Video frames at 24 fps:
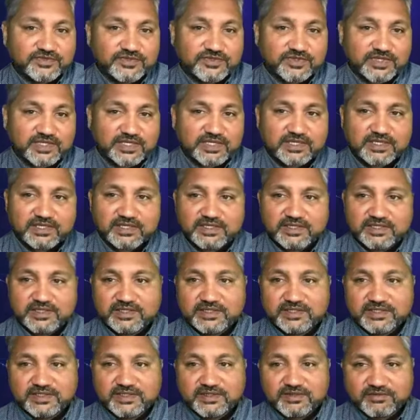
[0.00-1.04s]
okay
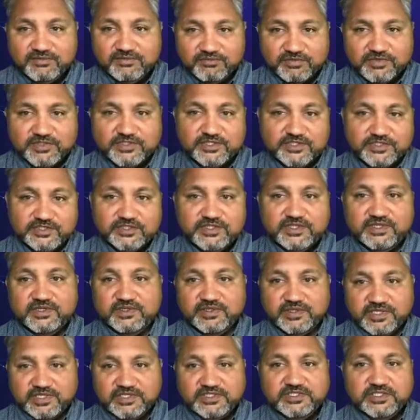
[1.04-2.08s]
which is a
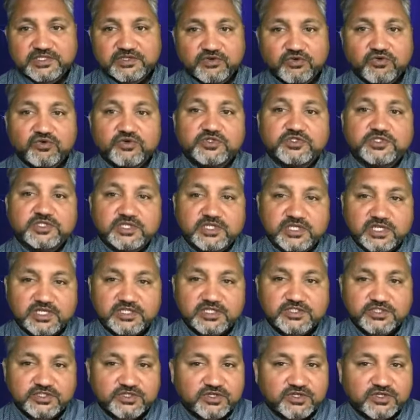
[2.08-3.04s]
Yazdi original culture,